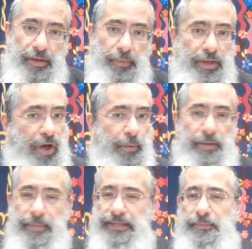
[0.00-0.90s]
We all want
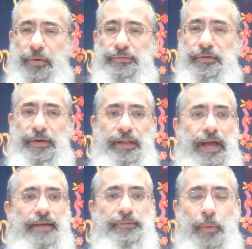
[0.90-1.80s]
to make the most of our
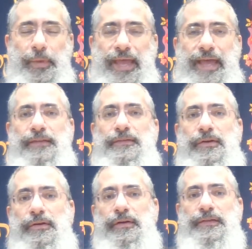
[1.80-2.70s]
lives. When we
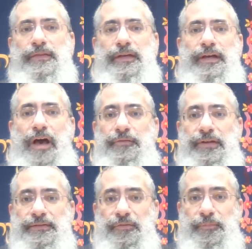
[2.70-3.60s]
enter into the
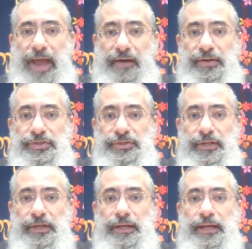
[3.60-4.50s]
covenant of marriage,
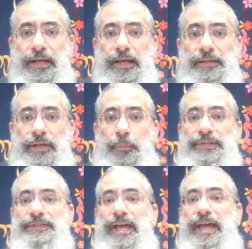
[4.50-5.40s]
that
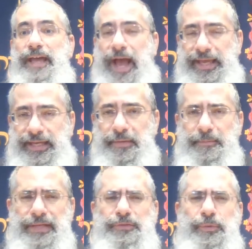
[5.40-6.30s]
we say, I
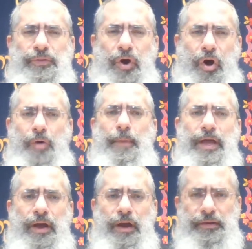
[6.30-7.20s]
commit with all
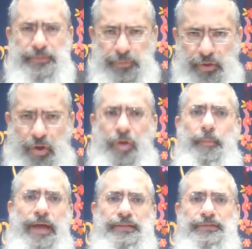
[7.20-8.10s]
my heart, with all
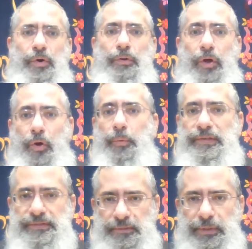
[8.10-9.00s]
my soul,
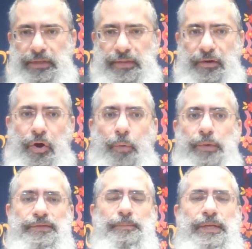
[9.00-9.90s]
always to be there,
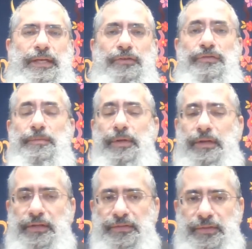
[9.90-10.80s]
always to be
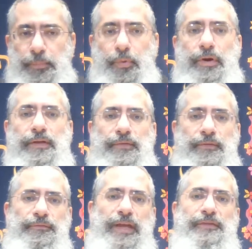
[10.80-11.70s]
contributing, supportive,
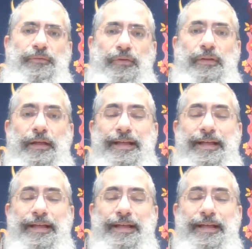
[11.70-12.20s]
and faithful.